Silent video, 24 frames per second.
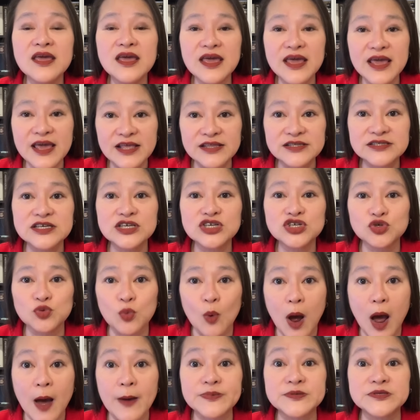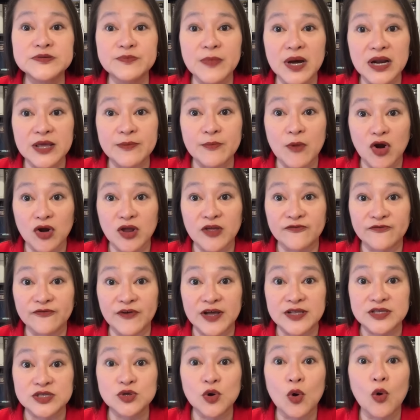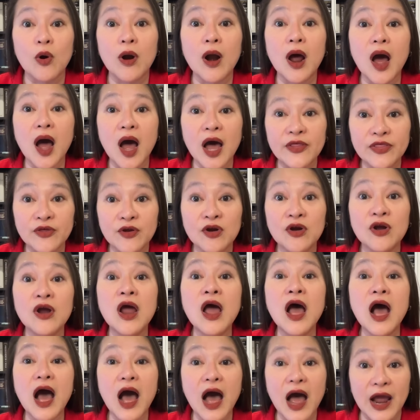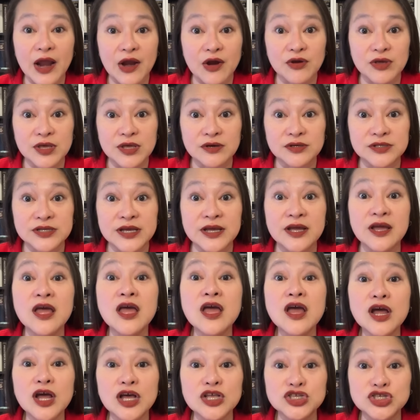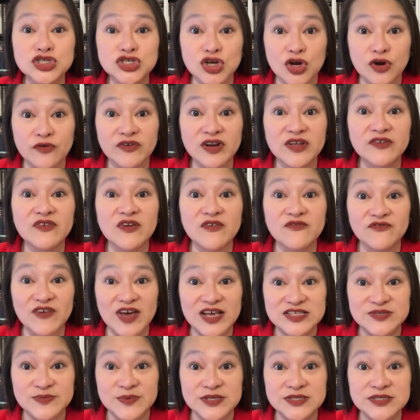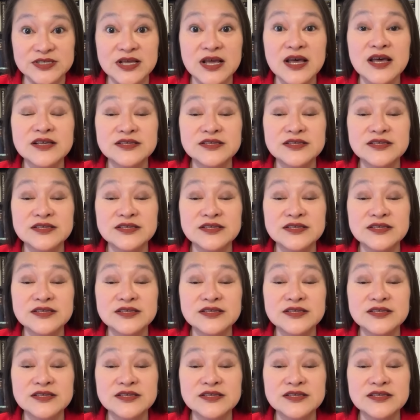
into Schwab's money market funds or other higher yielding conservative investments,